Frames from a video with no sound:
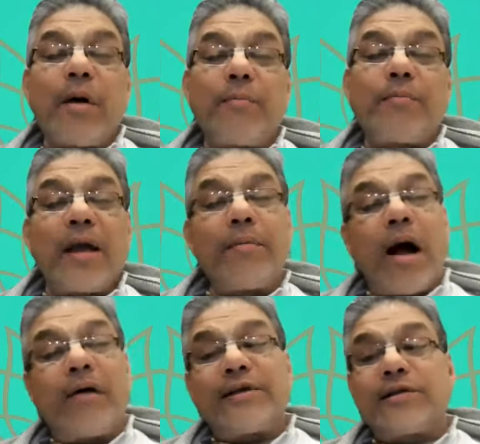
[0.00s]
Mahaprema,
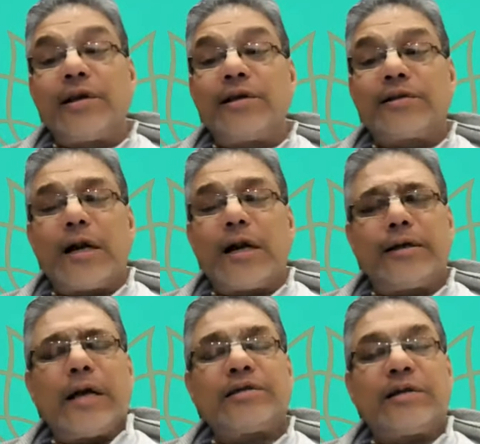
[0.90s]
obviously, he
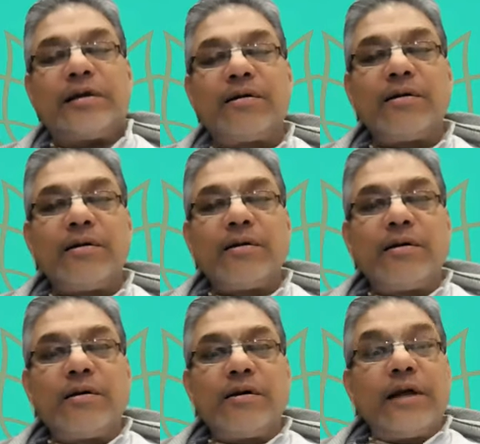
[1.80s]
started dancing.
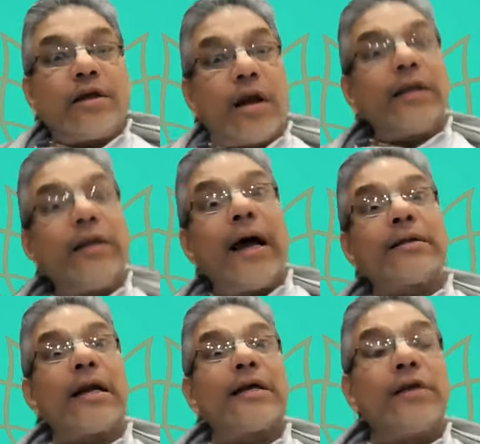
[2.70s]
In the Rath
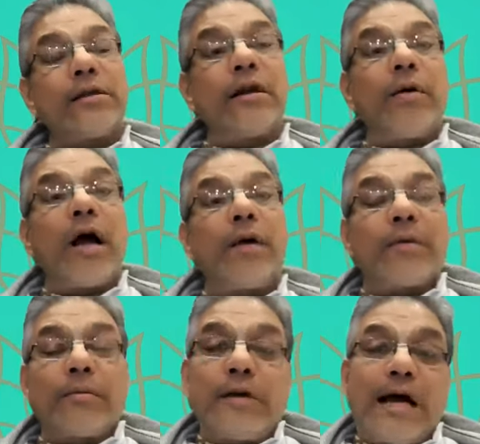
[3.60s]
Yatra, Chaitanya
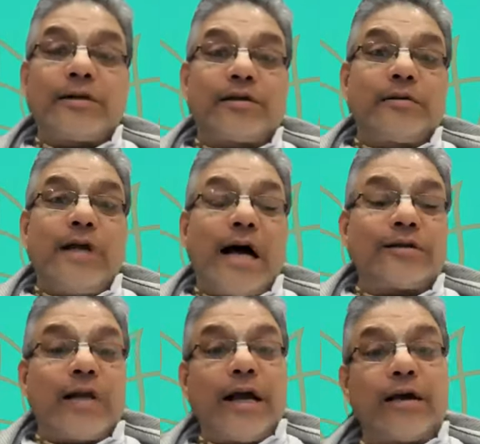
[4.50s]
Mahaprabhu danced,
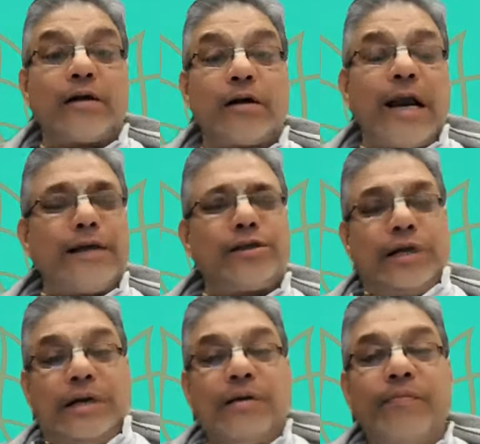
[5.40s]
danced like
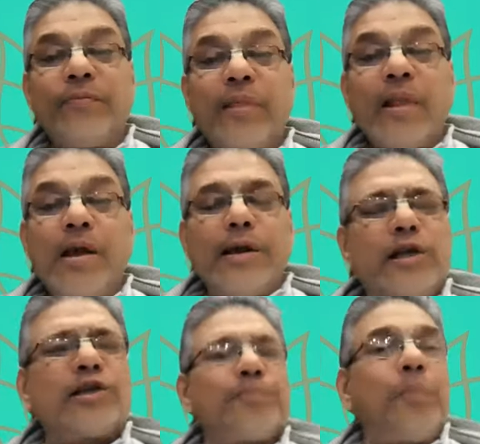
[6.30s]
crazy. He
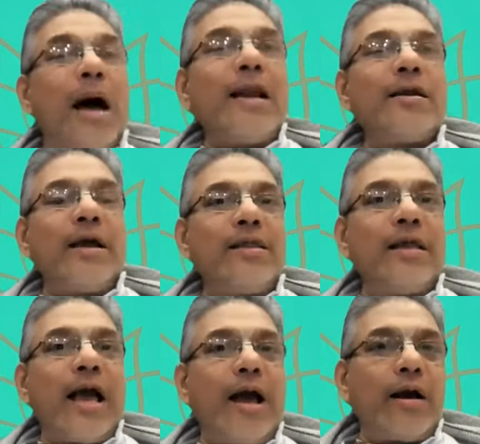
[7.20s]
spun in
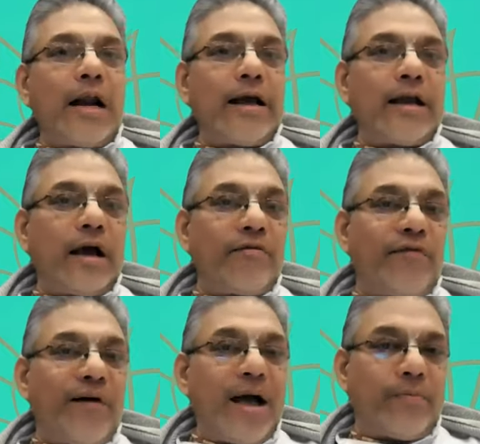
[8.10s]
the air like, like a
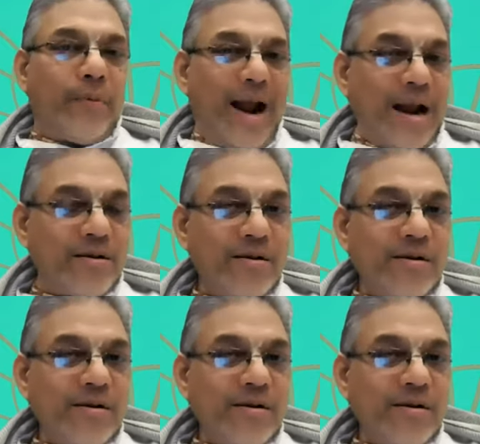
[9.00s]
firebrand.